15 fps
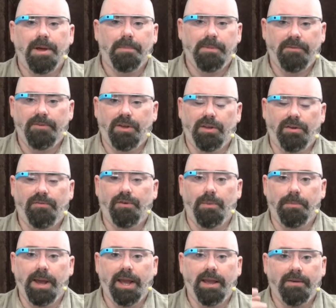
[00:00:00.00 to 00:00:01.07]
But if you're
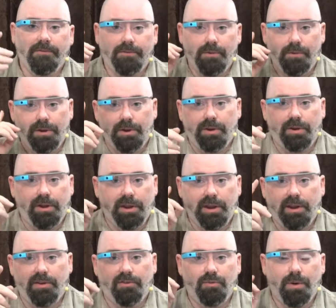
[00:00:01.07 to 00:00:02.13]
making food, you
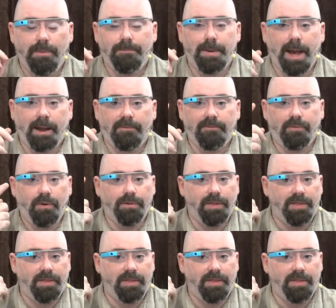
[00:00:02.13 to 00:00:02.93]
need to swipe back and forth.